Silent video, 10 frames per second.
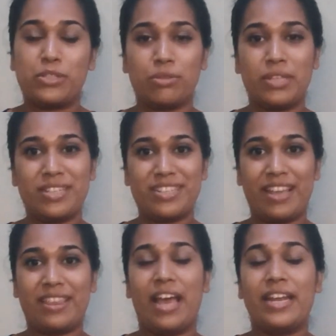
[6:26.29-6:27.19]
So things
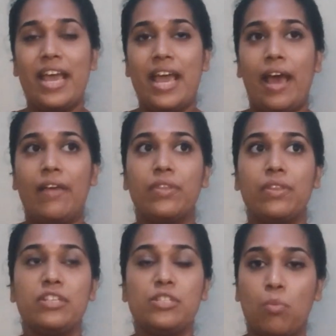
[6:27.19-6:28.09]
like that. And
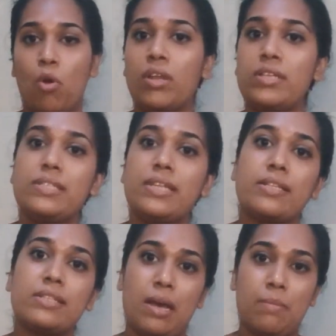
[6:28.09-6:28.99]
then the smallest
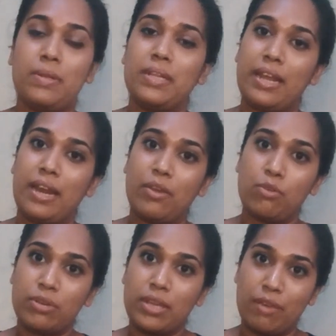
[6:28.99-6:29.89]
example that I
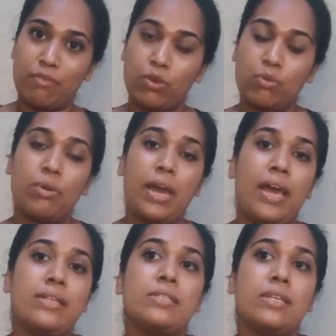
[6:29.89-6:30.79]
could give you
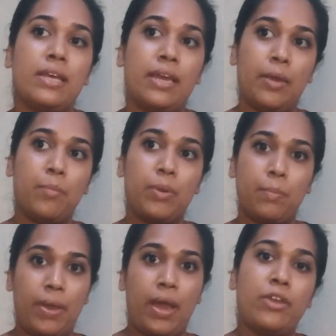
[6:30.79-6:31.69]
as a
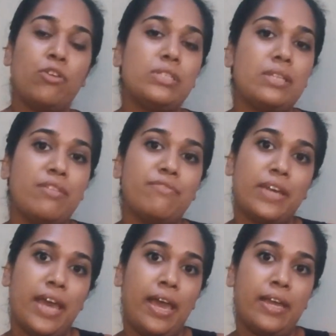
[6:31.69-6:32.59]
prepare yourself
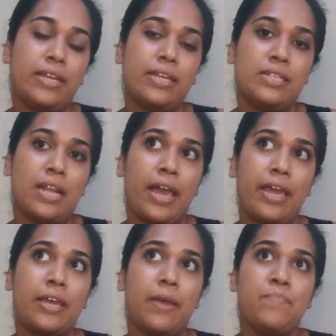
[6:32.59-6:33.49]
ahead is,
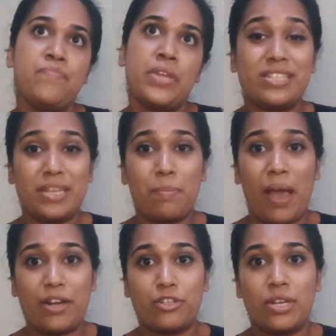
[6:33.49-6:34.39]
like, this tip
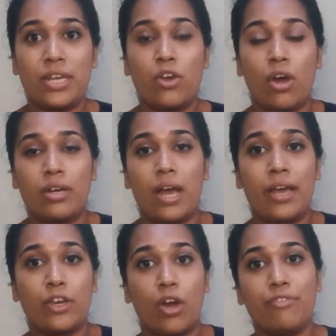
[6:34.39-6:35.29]
actually
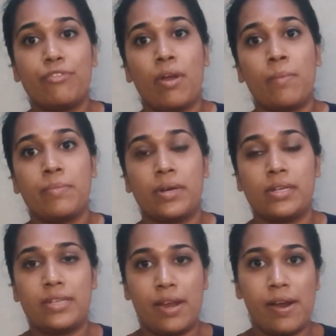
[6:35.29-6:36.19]
I got from
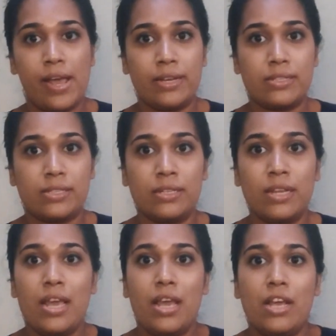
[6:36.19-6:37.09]
Tara
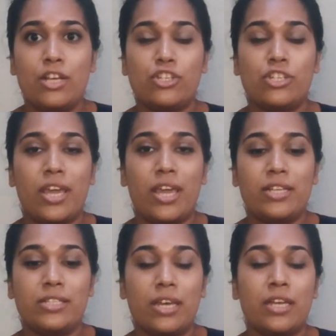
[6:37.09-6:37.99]
Henderson.
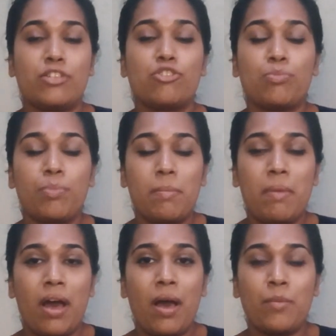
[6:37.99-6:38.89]
She's a super
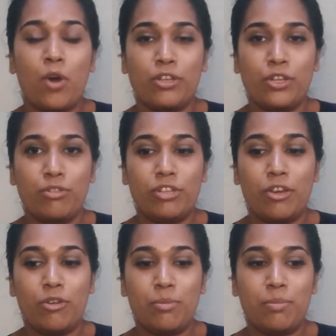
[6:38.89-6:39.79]
mom on
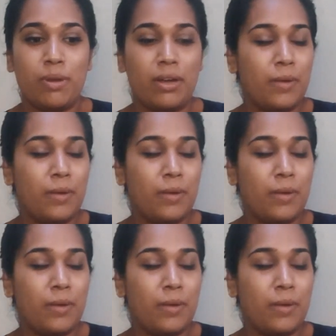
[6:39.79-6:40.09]
YouTube.